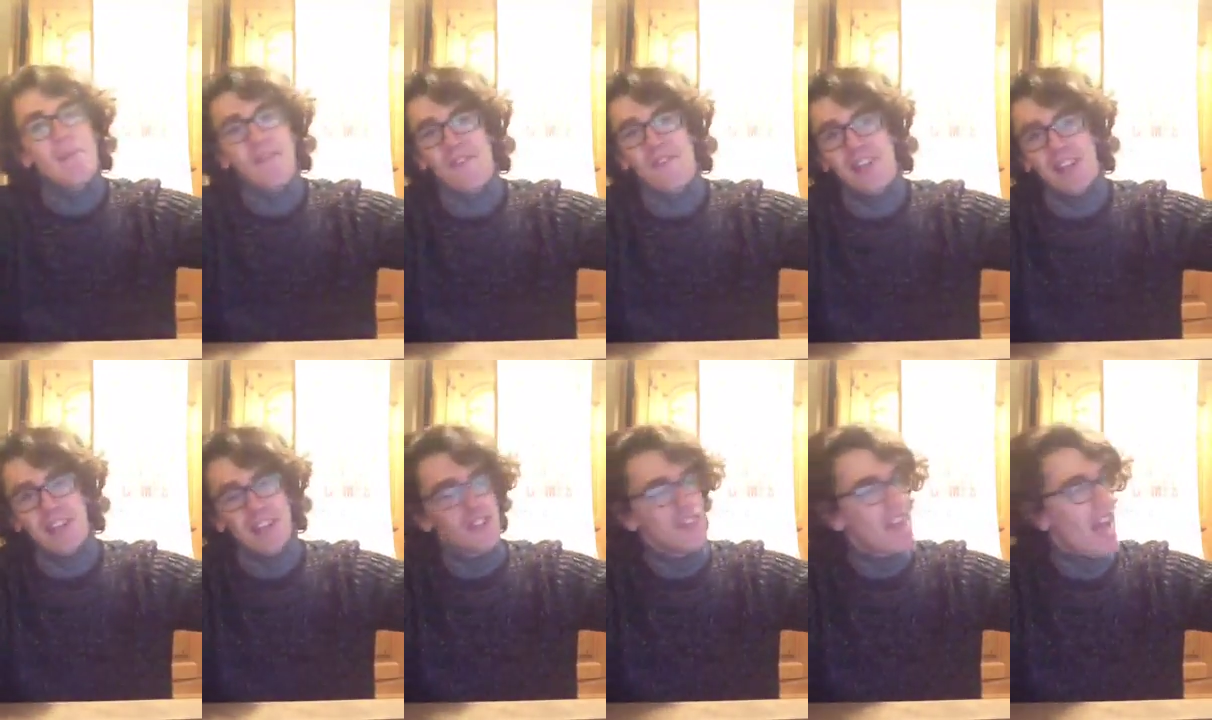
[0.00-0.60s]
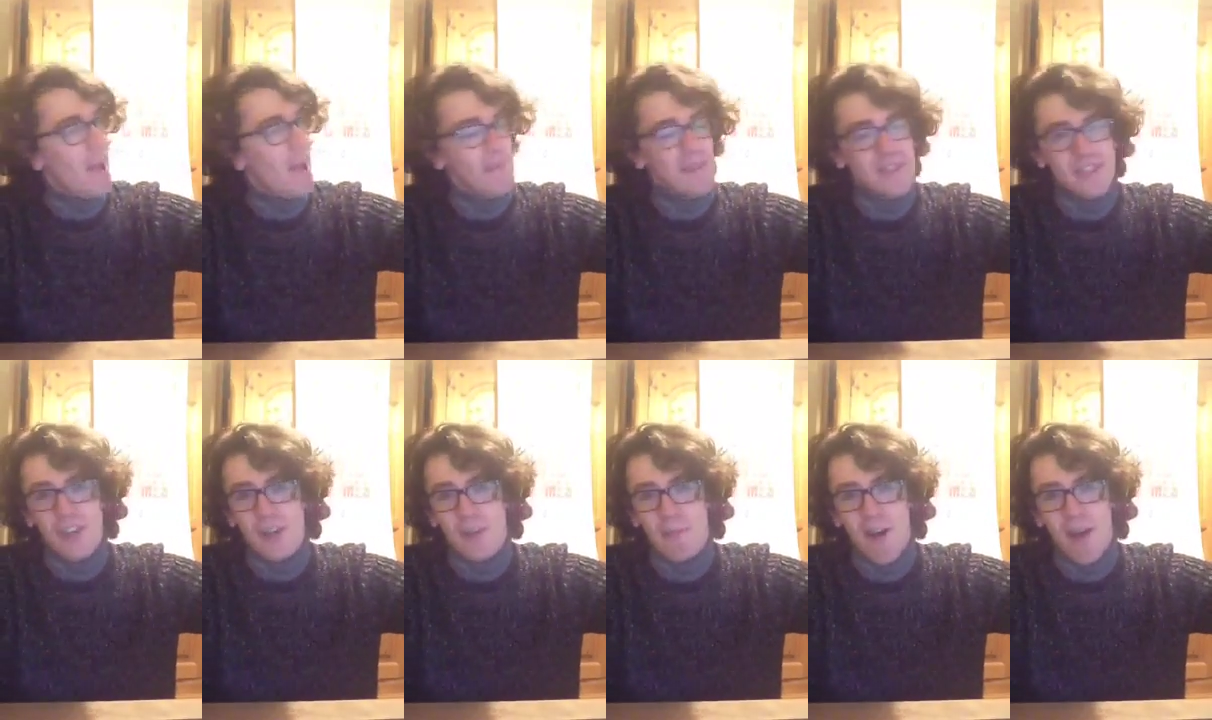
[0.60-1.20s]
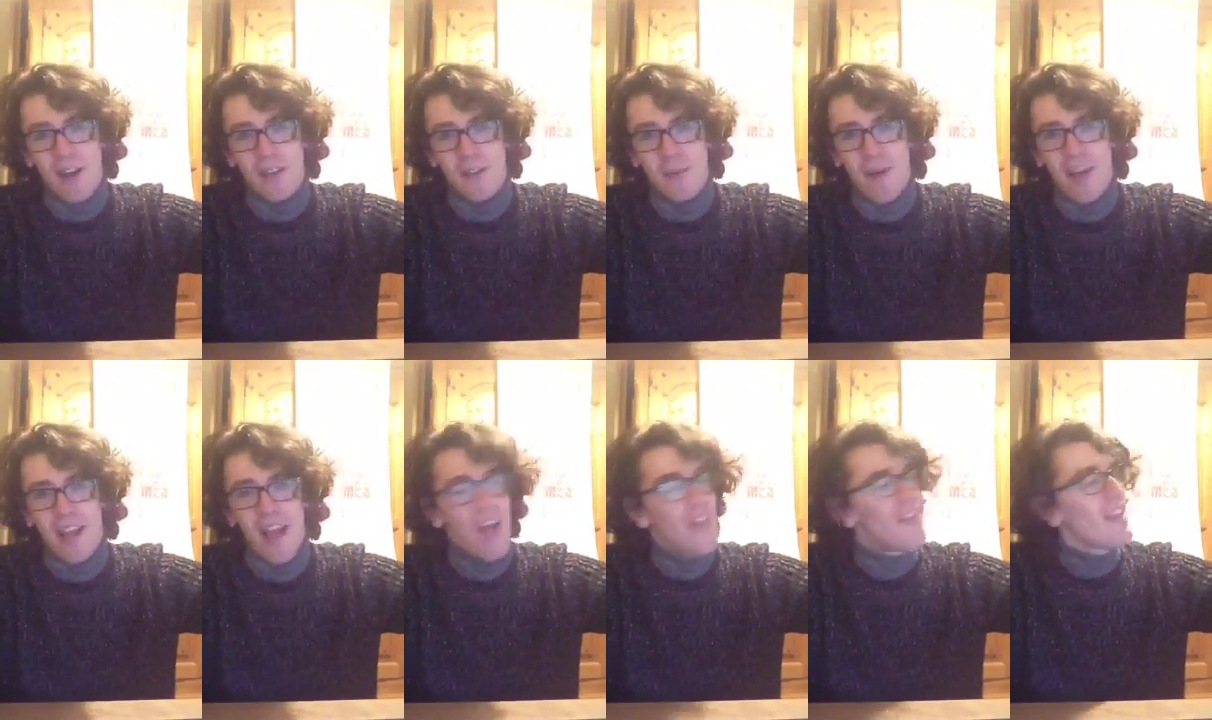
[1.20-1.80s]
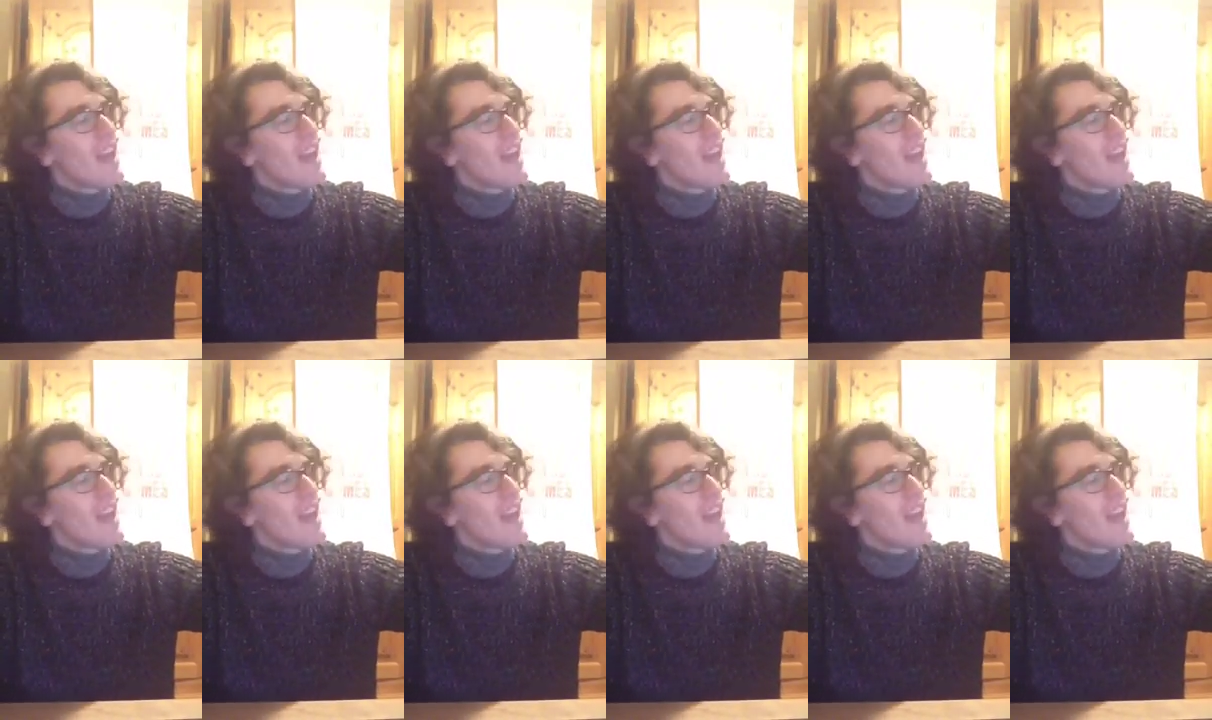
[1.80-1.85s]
me for this episode, by the way.